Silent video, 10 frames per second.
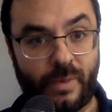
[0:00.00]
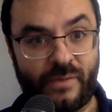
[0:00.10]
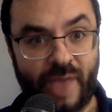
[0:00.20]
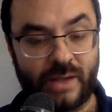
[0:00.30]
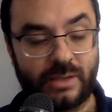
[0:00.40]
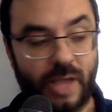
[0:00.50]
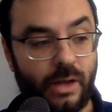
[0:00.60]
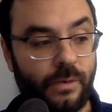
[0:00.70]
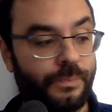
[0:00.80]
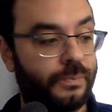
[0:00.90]

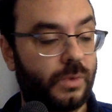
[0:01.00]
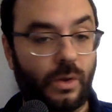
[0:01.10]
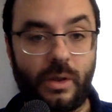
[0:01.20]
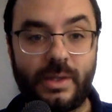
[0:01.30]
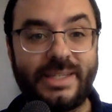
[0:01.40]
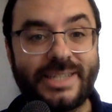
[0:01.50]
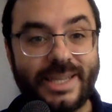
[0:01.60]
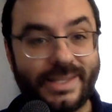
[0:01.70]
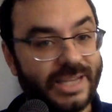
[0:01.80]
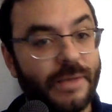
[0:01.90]
Afghanistan,
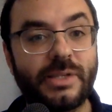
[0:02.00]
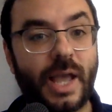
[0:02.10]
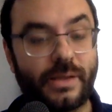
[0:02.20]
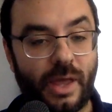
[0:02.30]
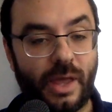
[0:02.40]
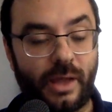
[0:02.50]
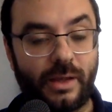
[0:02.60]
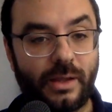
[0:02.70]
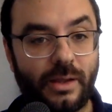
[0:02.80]
said the same exact thing.